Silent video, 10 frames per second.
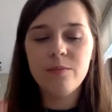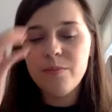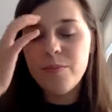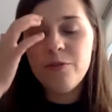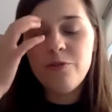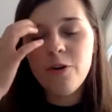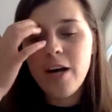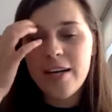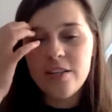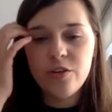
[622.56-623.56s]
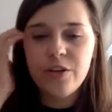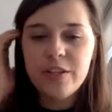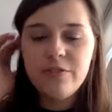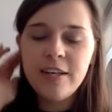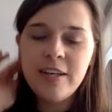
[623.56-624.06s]
before I
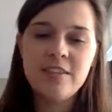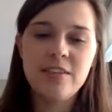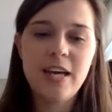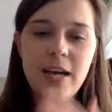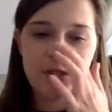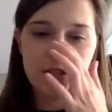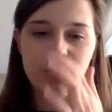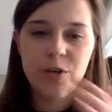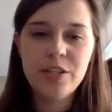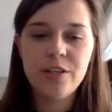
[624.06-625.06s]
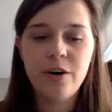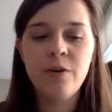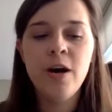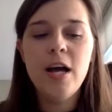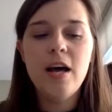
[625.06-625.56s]
joined Financial Times in Warsaw,
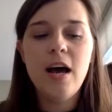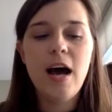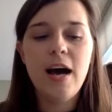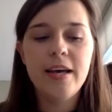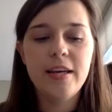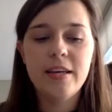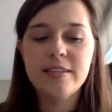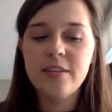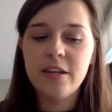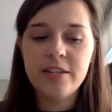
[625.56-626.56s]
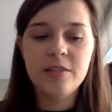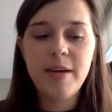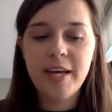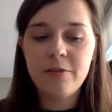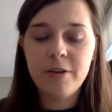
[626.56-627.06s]
I started my
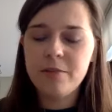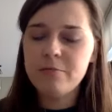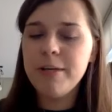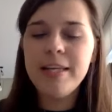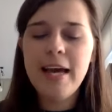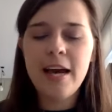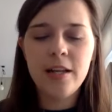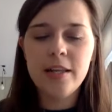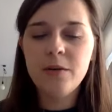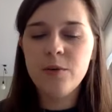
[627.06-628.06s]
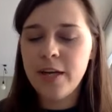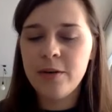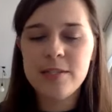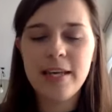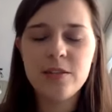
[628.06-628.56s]
career really early when I
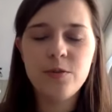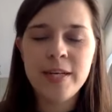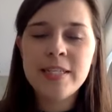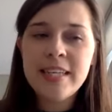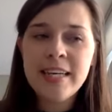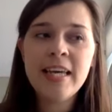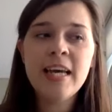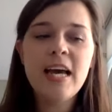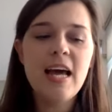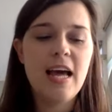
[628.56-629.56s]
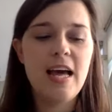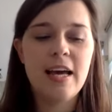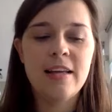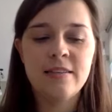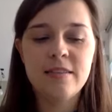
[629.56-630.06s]
was like 20,
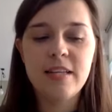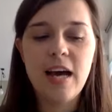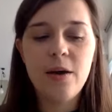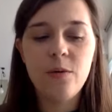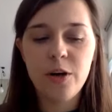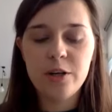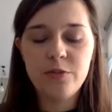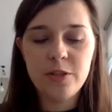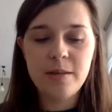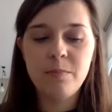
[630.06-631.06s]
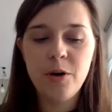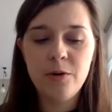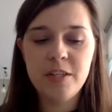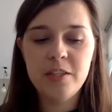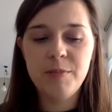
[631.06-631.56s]
and I worked for some
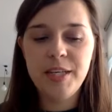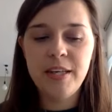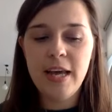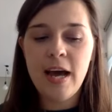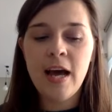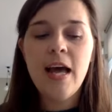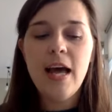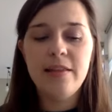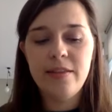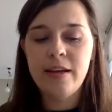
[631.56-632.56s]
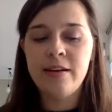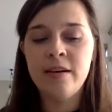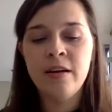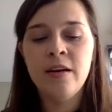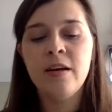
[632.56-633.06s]
Polish media, and then